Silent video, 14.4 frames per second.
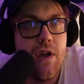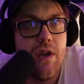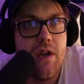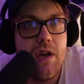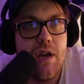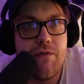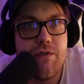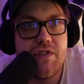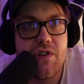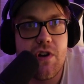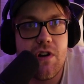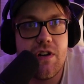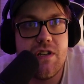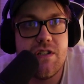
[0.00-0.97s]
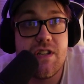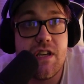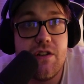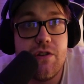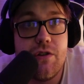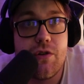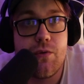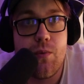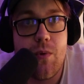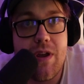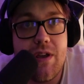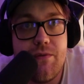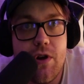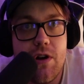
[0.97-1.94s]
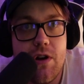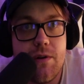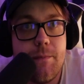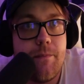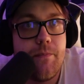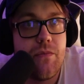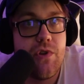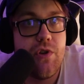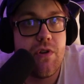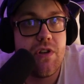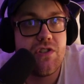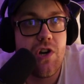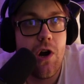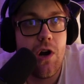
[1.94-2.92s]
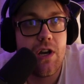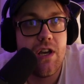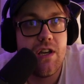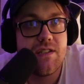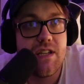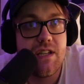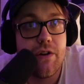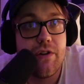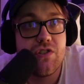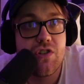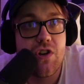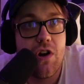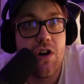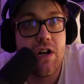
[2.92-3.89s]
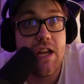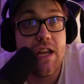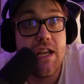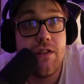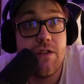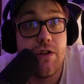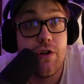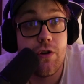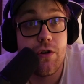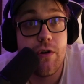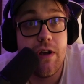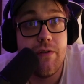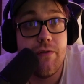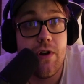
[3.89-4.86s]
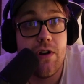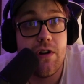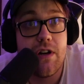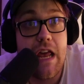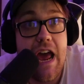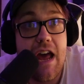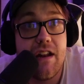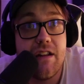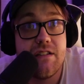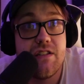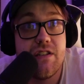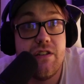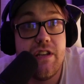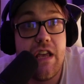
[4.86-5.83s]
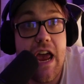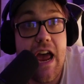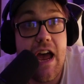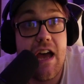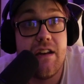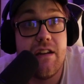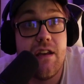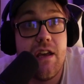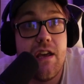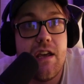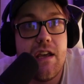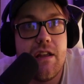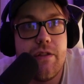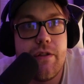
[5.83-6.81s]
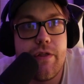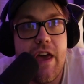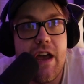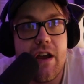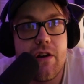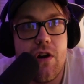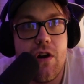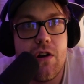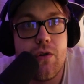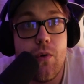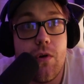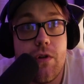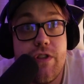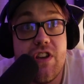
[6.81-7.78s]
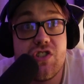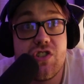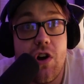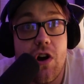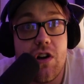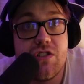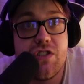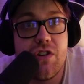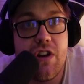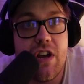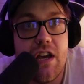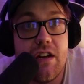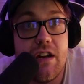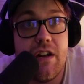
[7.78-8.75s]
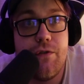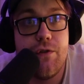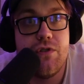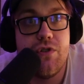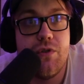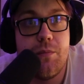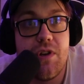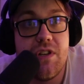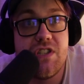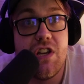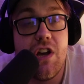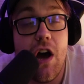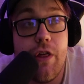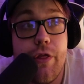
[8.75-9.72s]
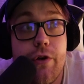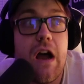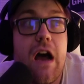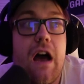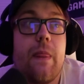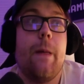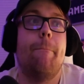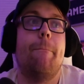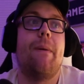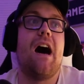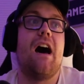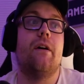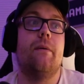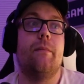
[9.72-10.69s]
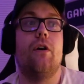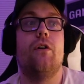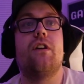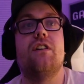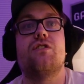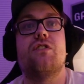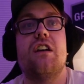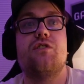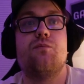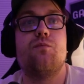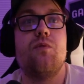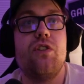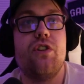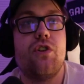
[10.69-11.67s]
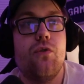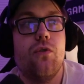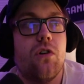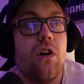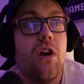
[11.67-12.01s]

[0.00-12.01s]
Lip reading: If this card is in your graveyard, you can target a Sarians card in your graveyard, add either that card or this card to your hand, and if you do, place the other on the bottom. Okay, so that's really cool.